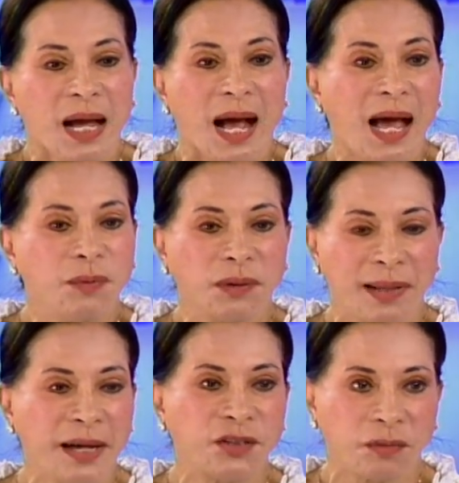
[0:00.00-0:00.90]
I would
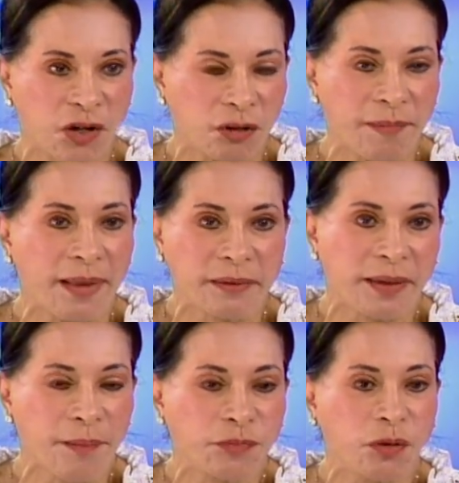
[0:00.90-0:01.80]
like to recommend
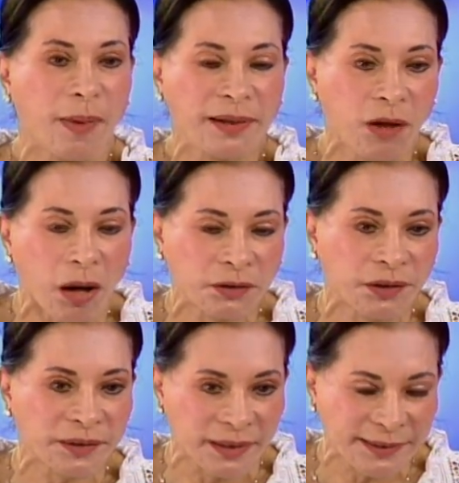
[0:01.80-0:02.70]
them to my
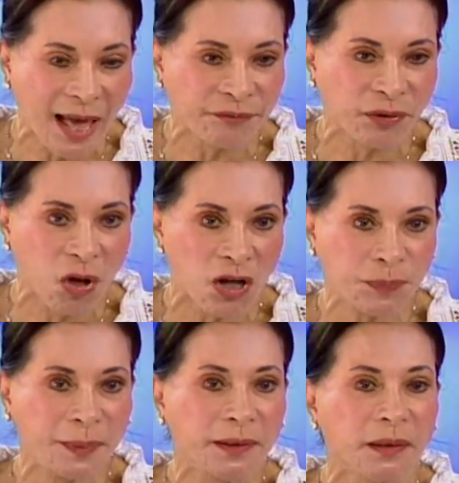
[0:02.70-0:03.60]
doctors in Stanford
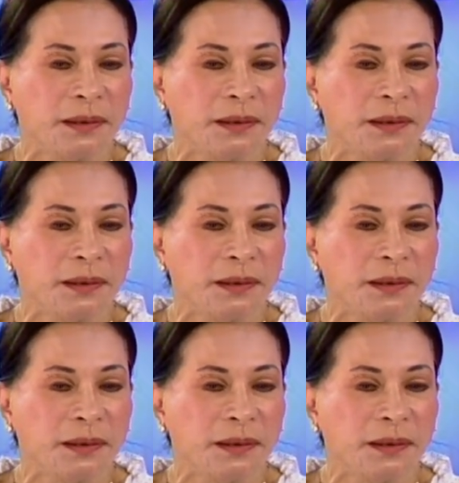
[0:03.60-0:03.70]
Hospital. What,